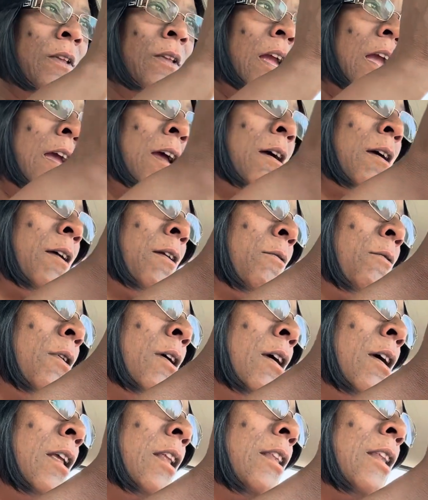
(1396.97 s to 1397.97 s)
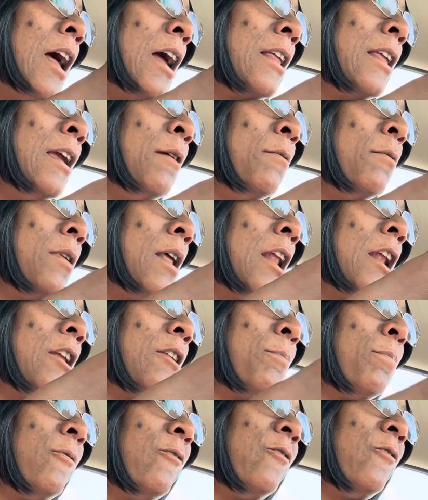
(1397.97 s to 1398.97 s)
and like he would let us
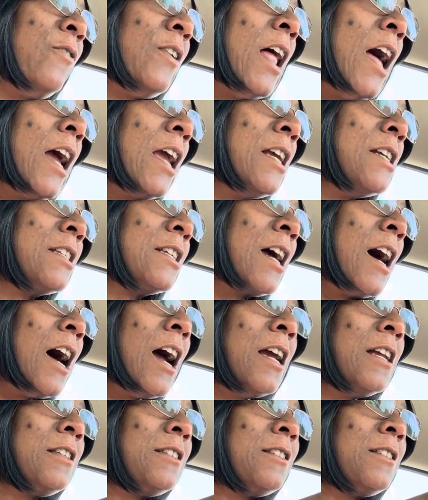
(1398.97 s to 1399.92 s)
fly his kites